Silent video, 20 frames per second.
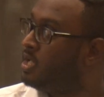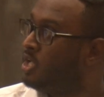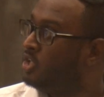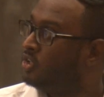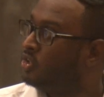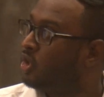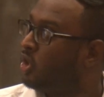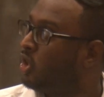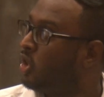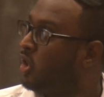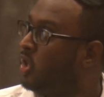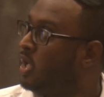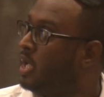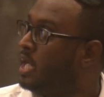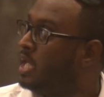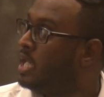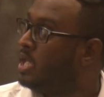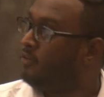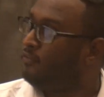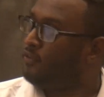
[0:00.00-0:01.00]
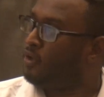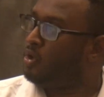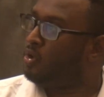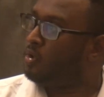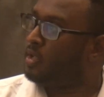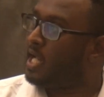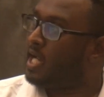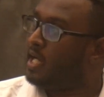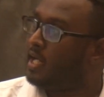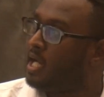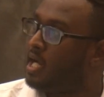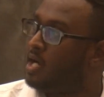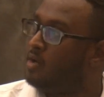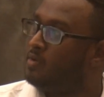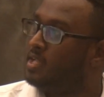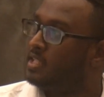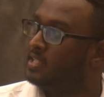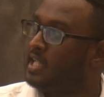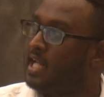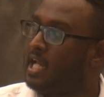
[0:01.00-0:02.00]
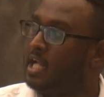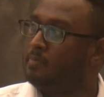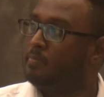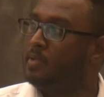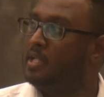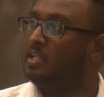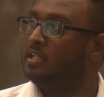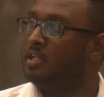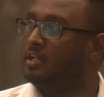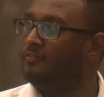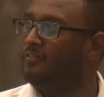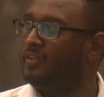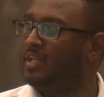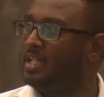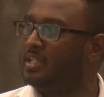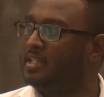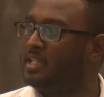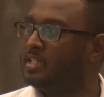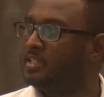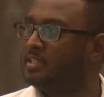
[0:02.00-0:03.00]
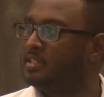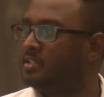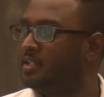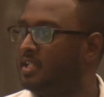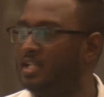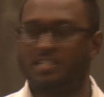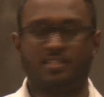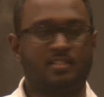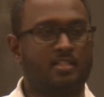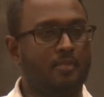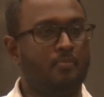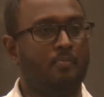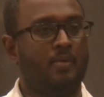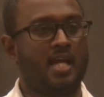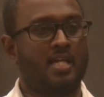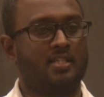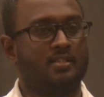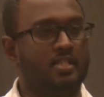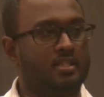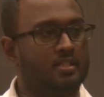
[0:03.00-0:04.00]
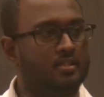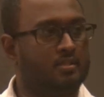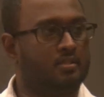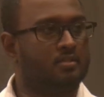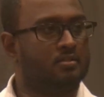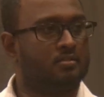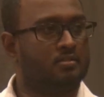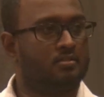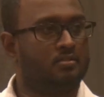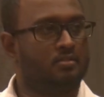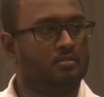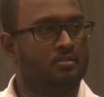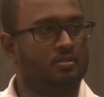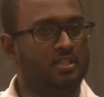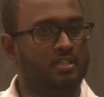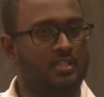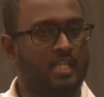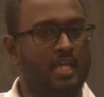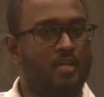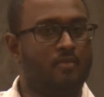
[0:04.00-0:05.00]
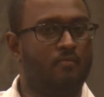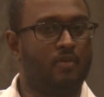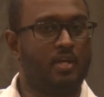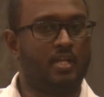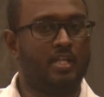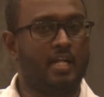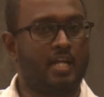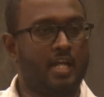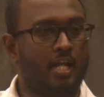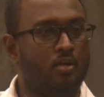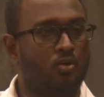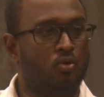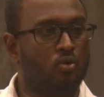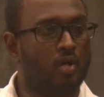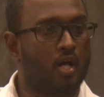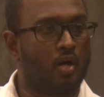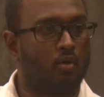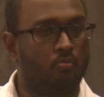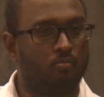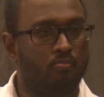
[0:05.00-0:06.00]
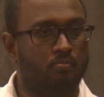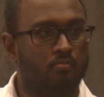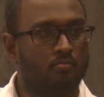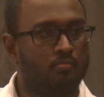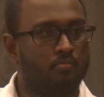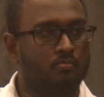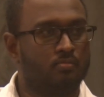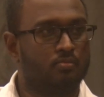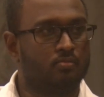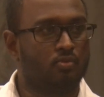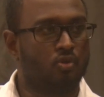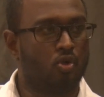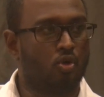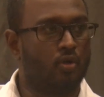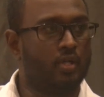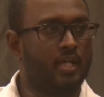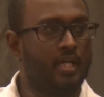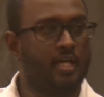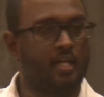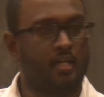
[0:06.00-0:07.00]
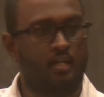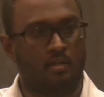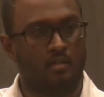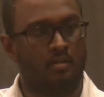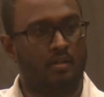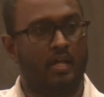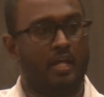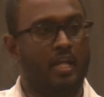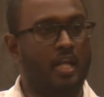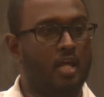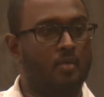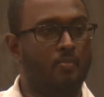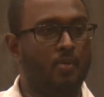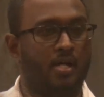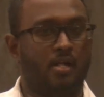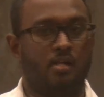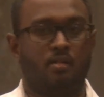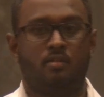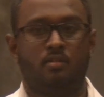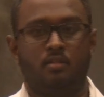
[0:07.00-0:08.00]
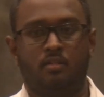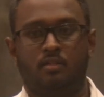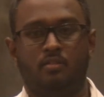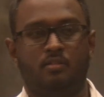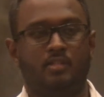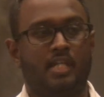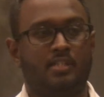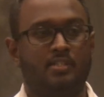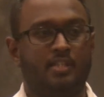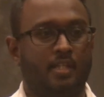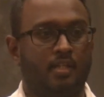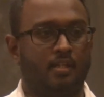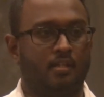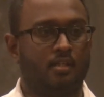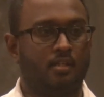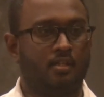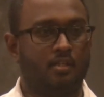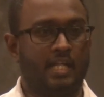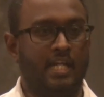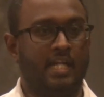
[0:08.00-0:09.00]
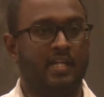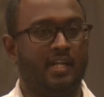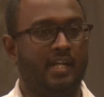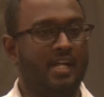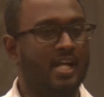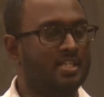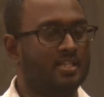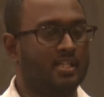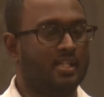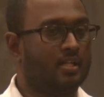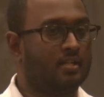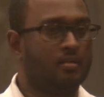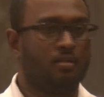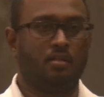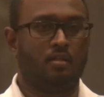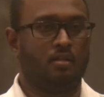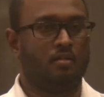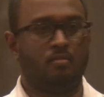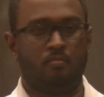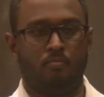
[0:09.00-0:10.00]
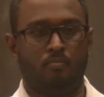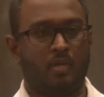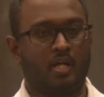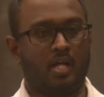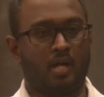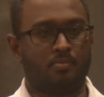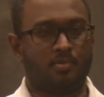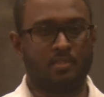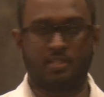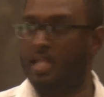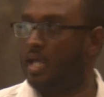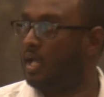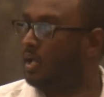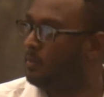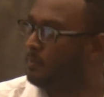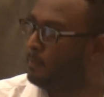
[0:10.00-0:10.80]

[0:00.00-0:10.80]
So if you look at how does an admin configure this, it's simple as this, the same way that I do now. Go here, enable, that's it. The integration becomes there.